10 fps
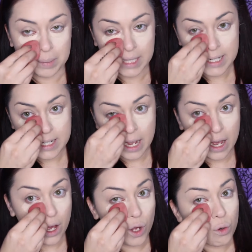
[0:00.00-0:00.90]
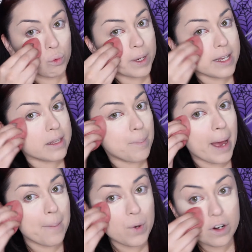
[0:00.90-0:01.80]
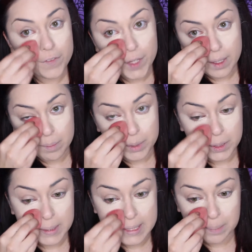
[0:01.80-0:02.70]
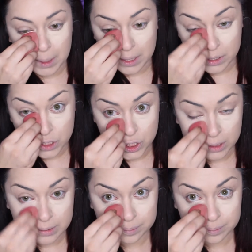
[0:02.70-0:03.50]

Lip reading: blend it out with my Morphe Beauty Sponge.